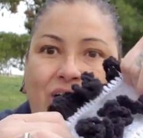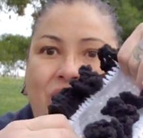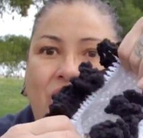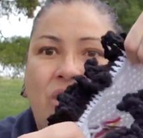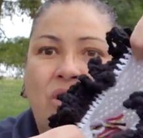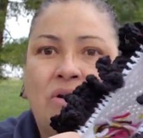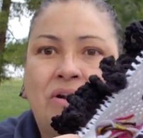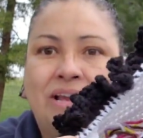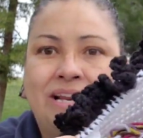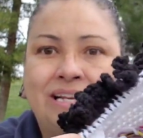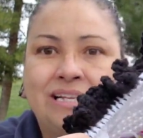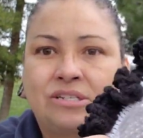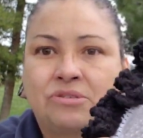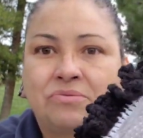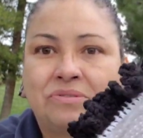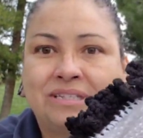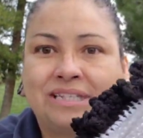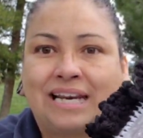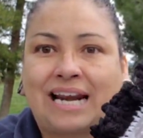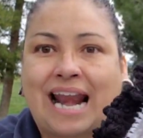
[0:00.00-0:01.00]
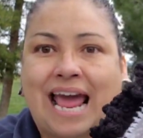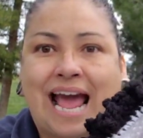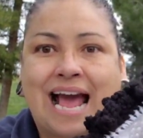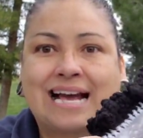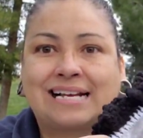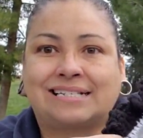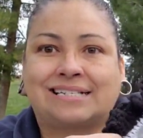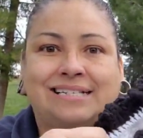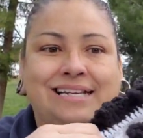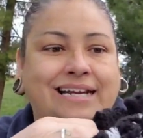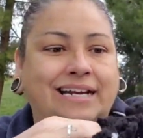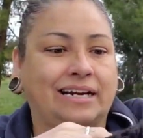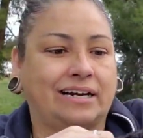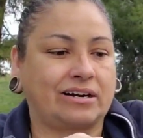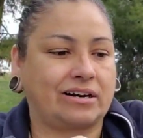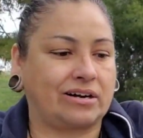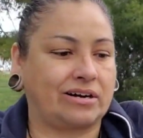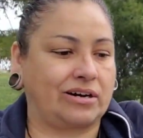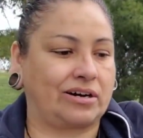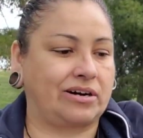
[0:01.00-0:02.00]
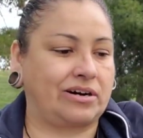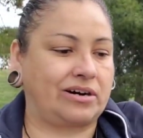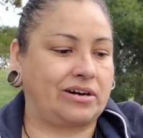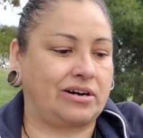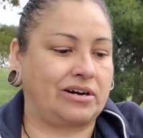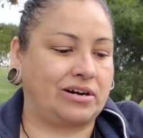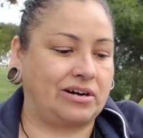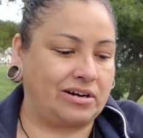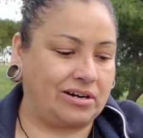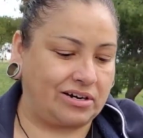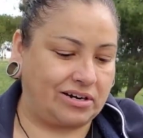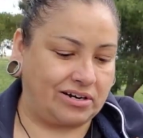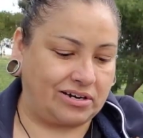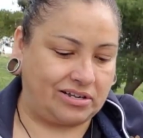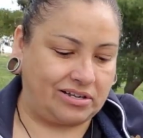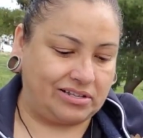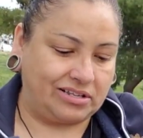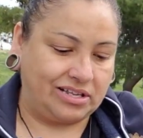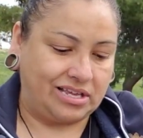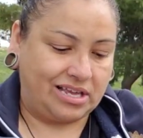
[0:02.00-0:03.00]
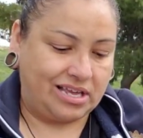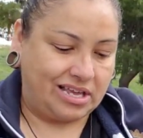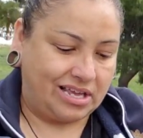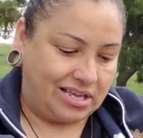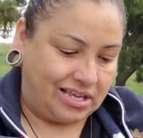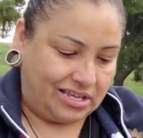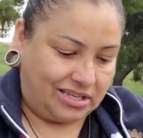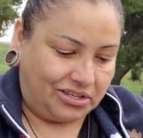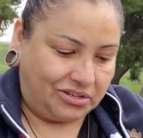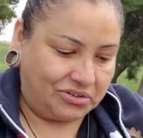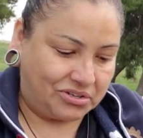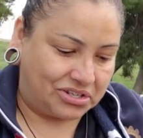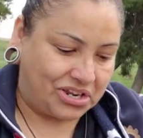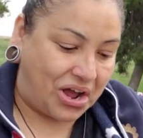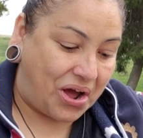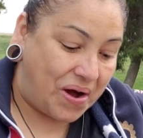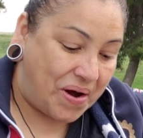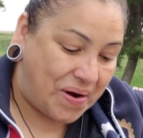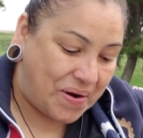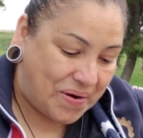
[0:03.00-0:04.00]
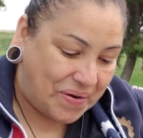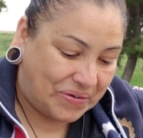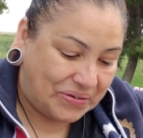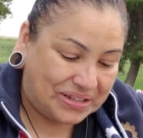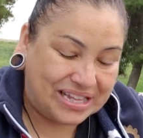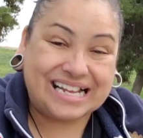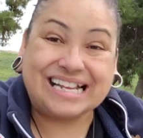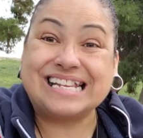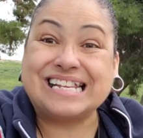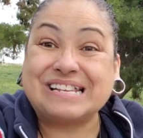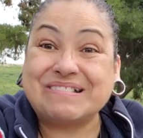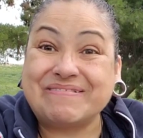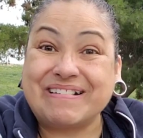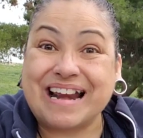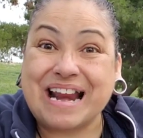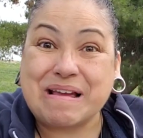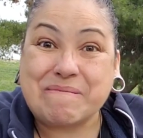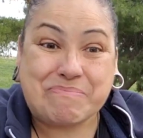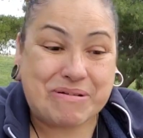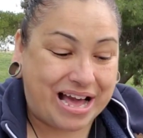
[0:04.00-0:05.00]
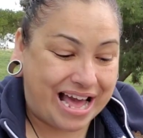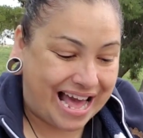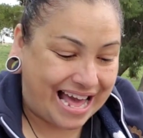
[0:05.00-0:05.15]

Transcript: Oh, it is with elastic, girl. Oh, this is what I